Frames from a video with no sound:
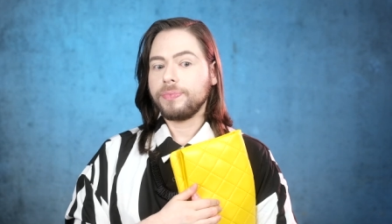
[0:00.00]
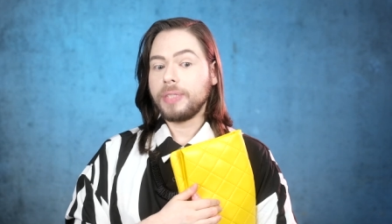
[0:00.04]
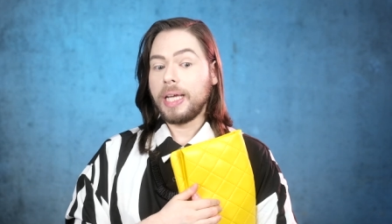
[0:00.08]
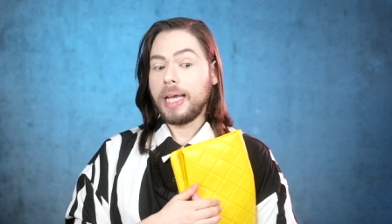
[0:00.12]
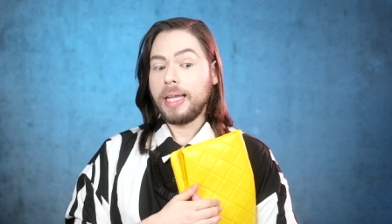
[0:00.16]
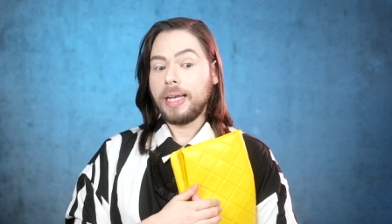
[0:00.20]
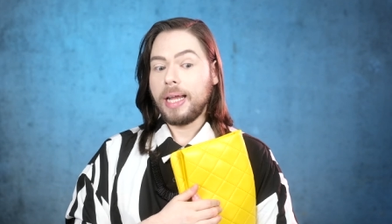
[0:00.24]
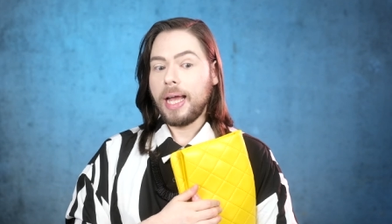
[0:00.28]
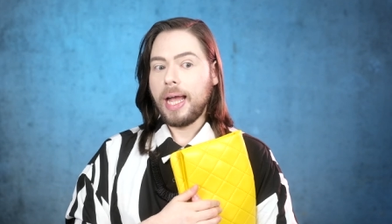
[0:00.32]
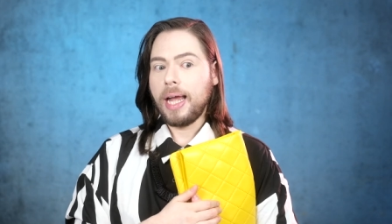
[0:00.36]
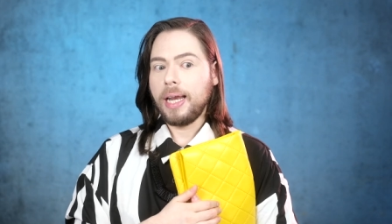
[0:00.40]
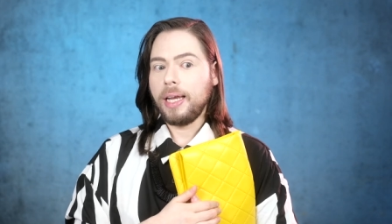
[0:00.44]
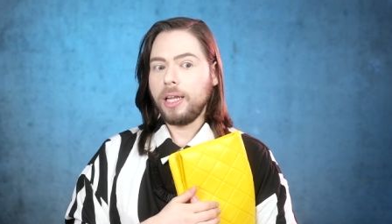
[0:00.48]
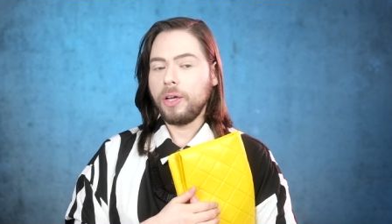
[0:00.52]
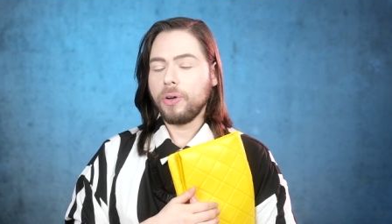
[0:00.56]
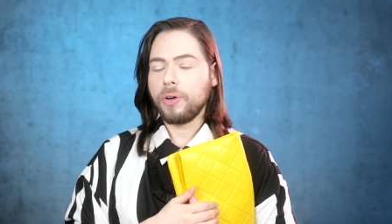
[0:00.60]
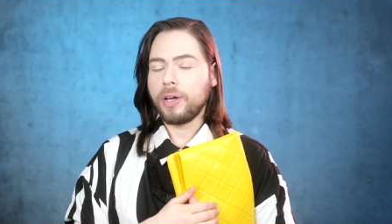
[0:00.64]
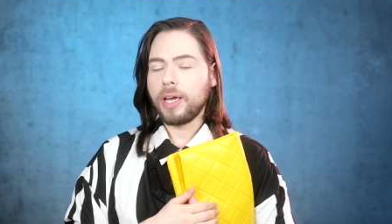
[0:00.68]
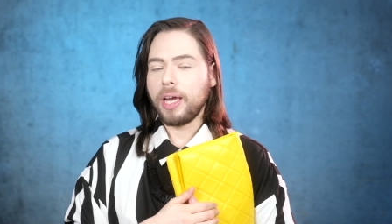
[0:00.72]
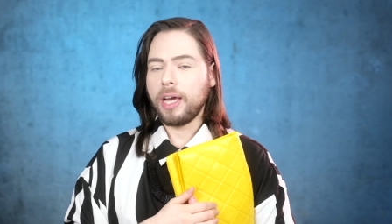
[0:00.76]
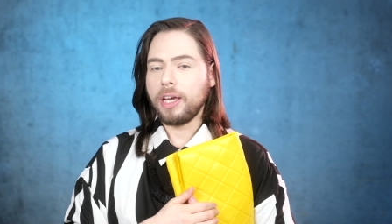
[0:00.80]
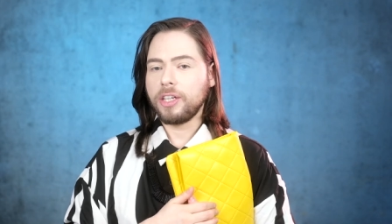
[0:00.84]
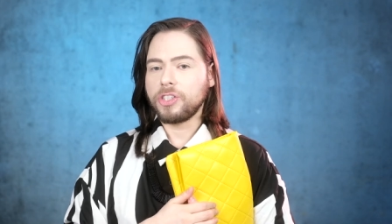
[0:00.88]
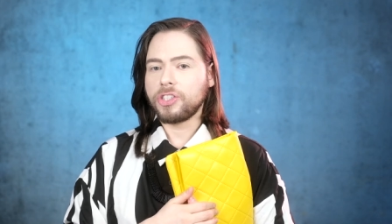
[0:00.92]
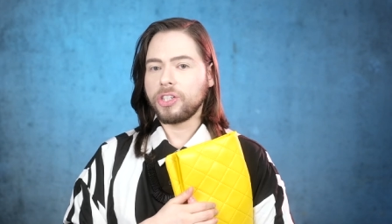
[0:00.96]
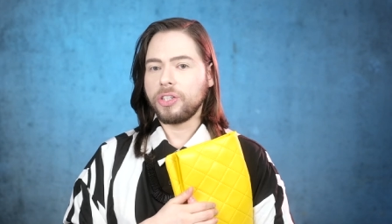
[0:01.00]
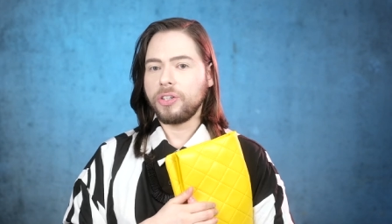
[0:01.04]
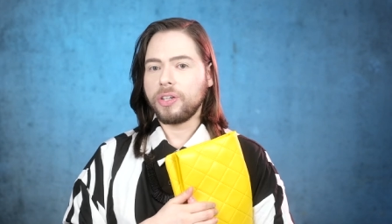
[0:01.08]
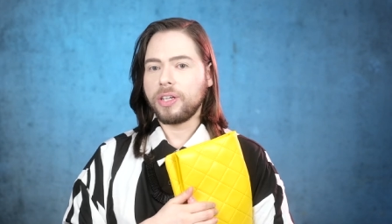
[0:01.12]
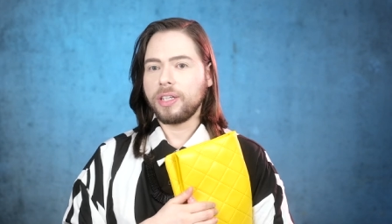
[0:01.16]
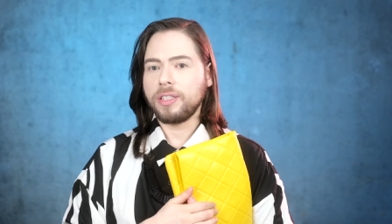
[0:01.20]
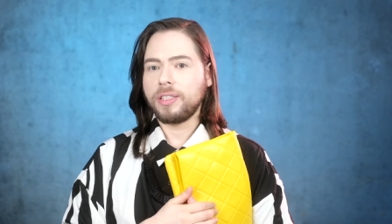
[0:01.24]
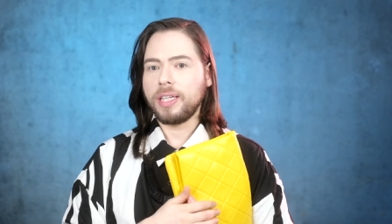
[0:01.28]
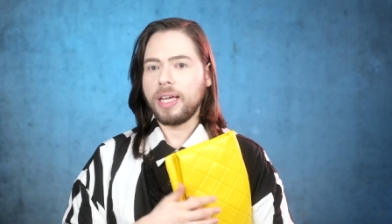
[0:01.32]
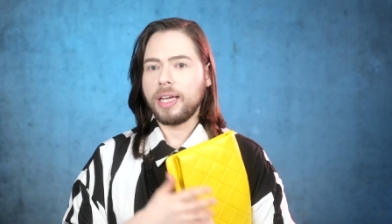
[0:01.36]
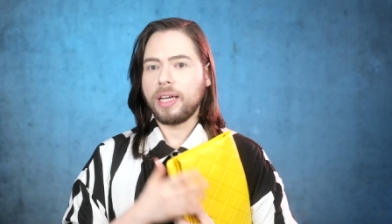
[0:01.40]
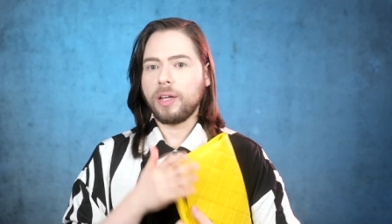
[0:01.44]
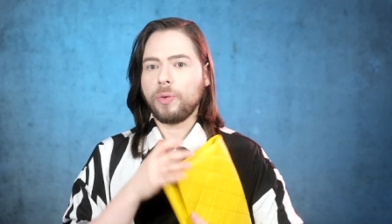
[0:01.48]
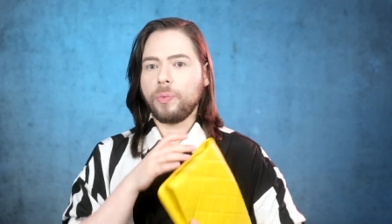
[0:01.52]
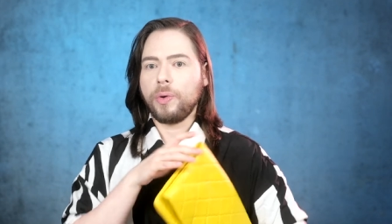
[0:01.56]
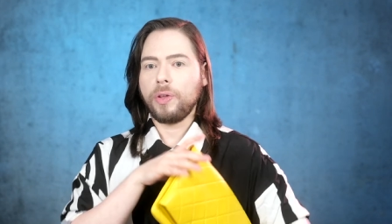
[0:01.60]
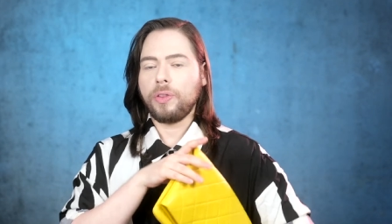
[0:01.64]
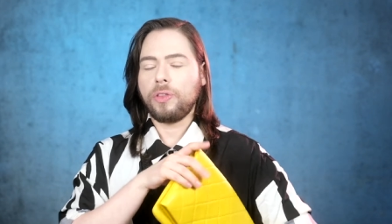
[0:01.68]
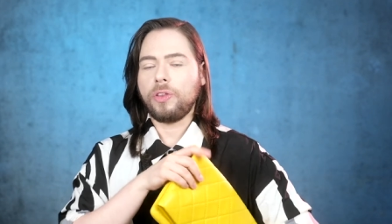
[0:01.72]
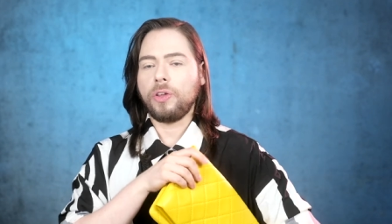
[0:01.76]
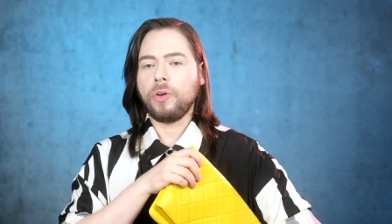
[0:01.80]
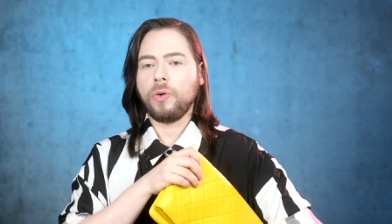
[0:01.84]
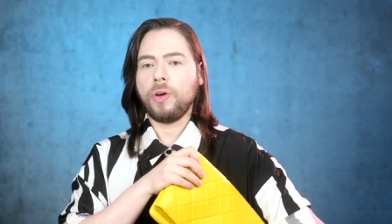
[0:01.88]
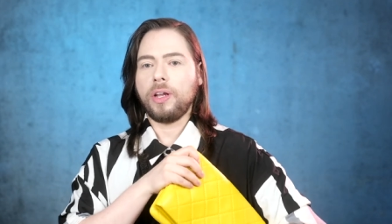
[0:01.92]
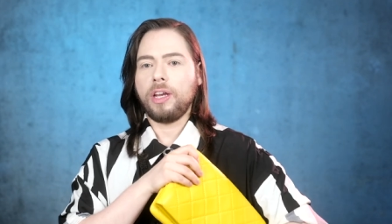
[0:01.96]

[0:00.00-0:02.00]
In any occasion, you can take it with you.